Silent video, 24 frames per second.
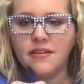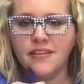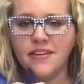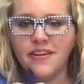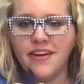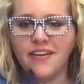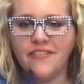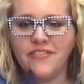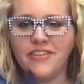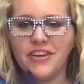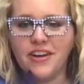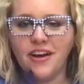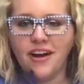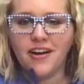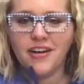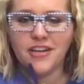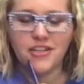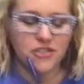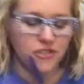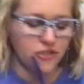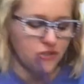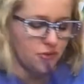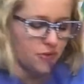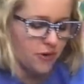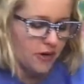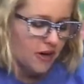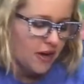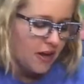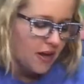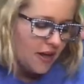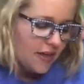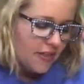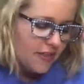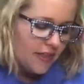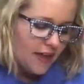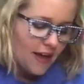You have a knock at your door.
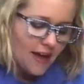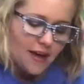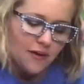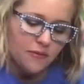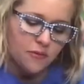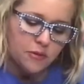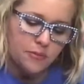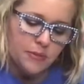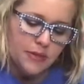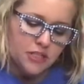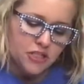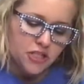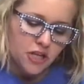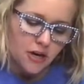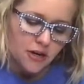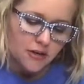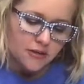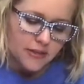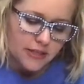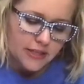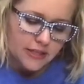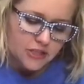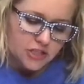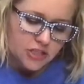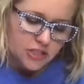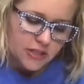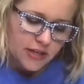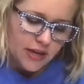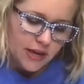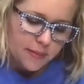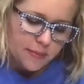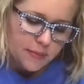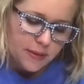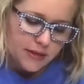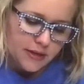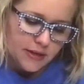That would be Charlie. She
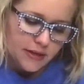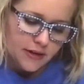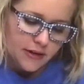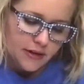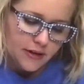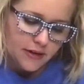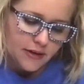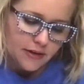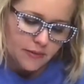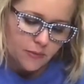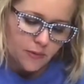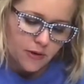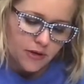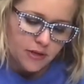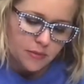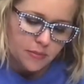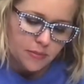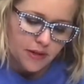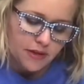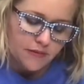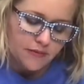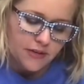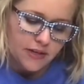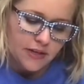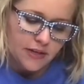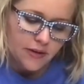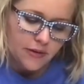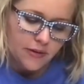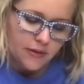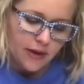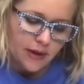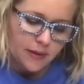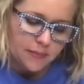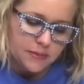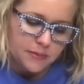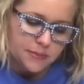came in here wanting to play video
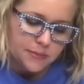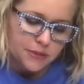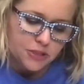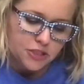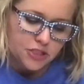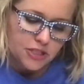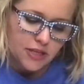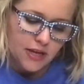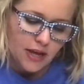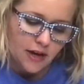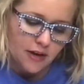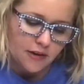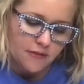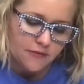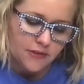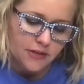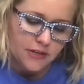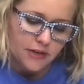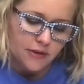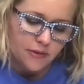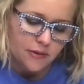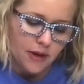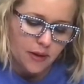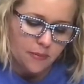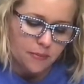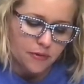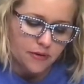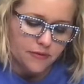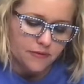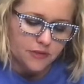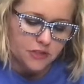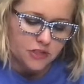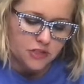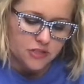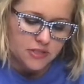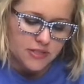games, but she got her video game
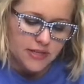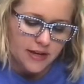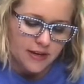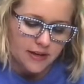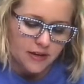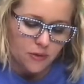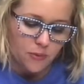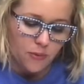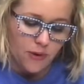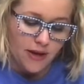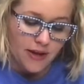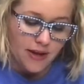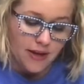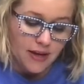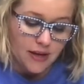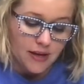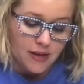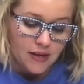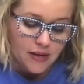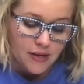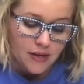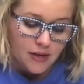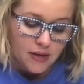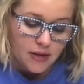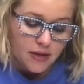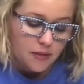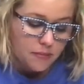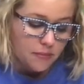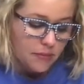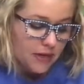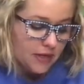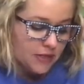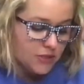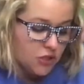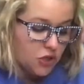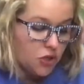privileges taken away
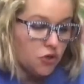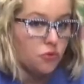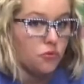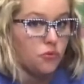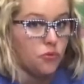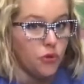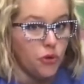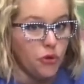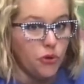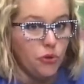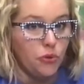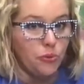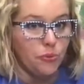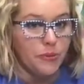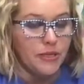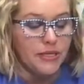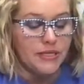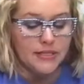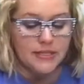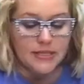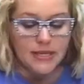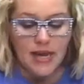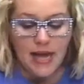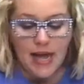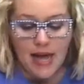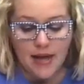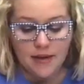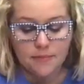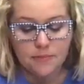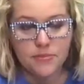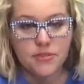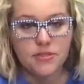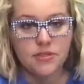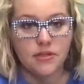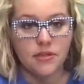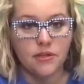because her room is an
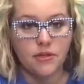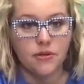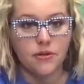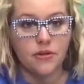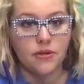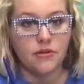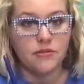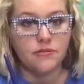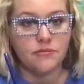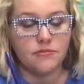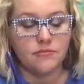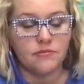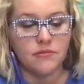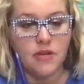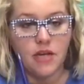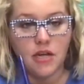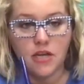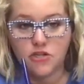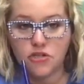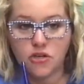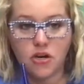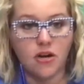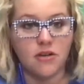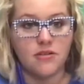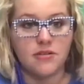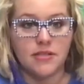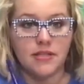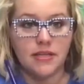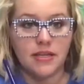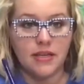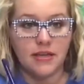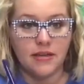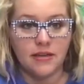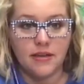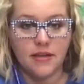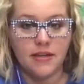absolute
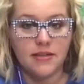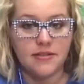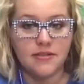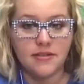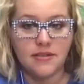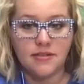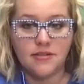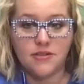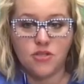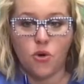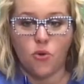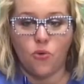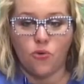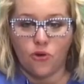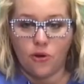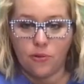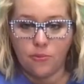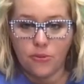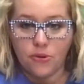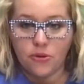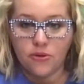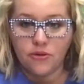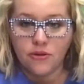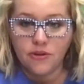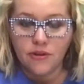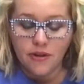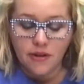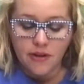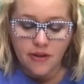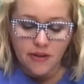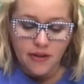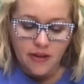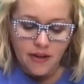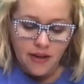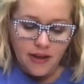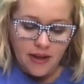atrocity. It's it's horrible.
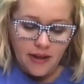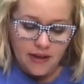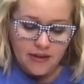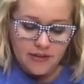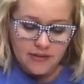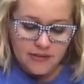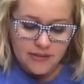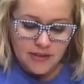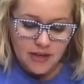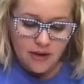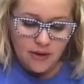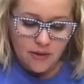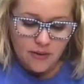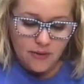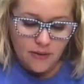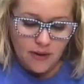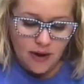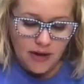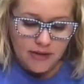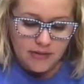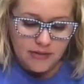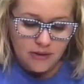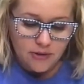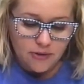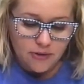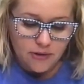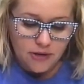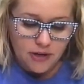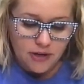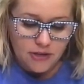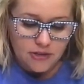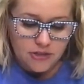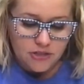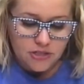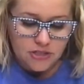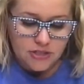And so I told
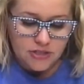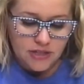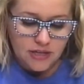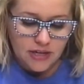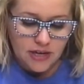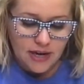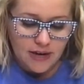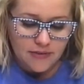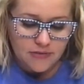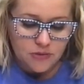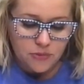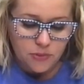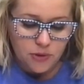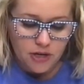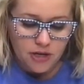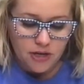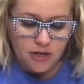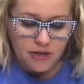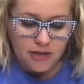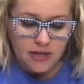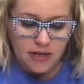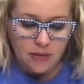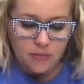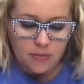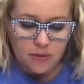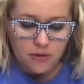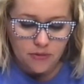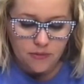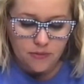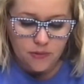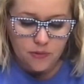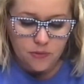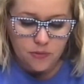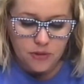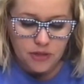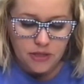her she's going to have to work on keeping her
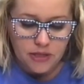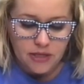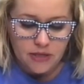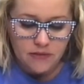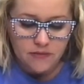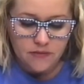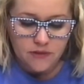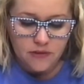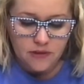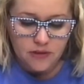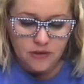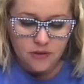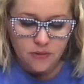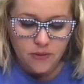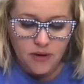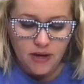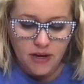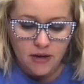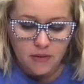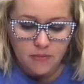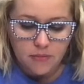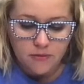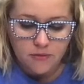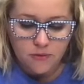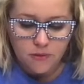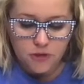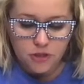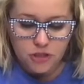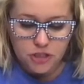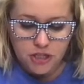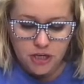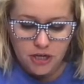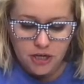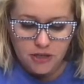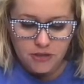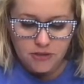room clean for a little while before
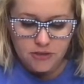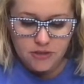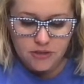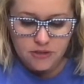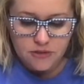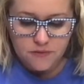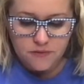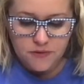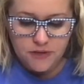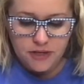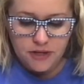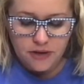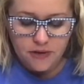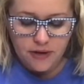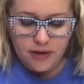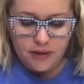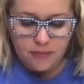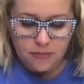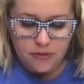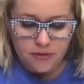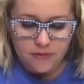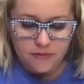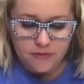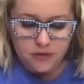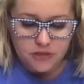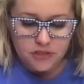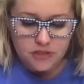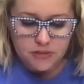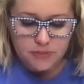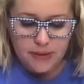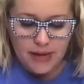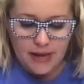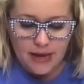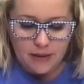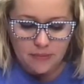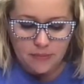she earns those video game privileges
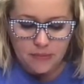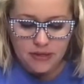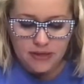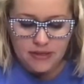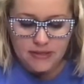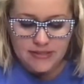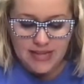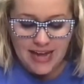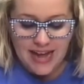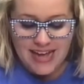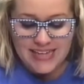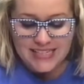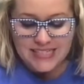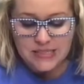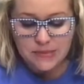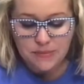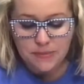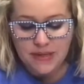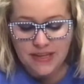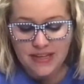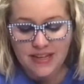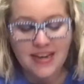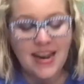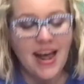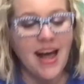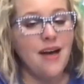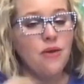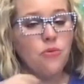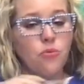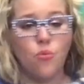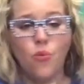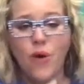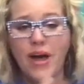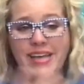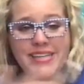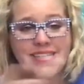back because I spent I
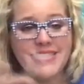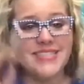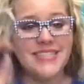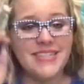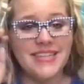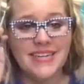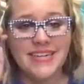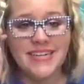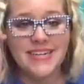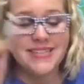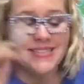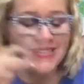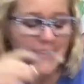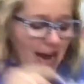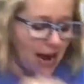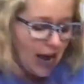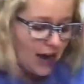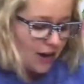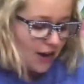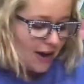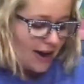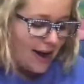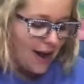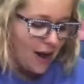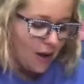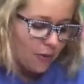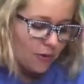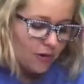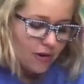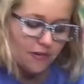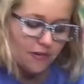wasted an entire hour